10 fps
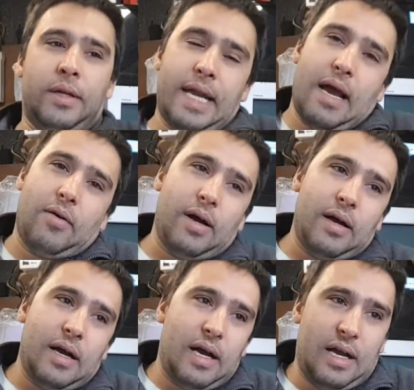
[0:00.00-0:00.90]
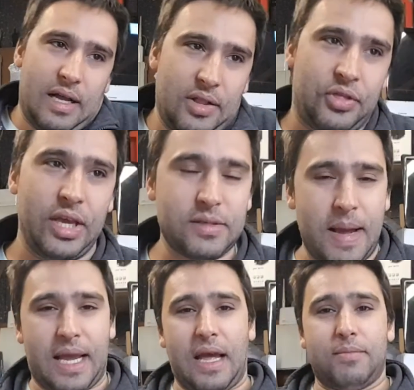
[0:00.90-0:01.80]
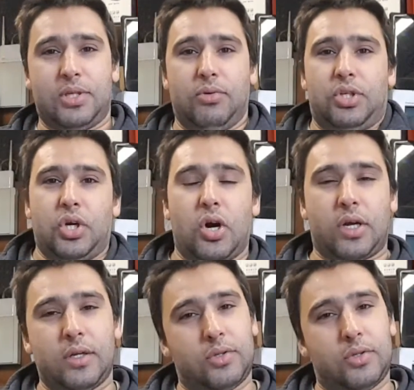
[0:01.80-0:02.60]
Now, this might come to a shock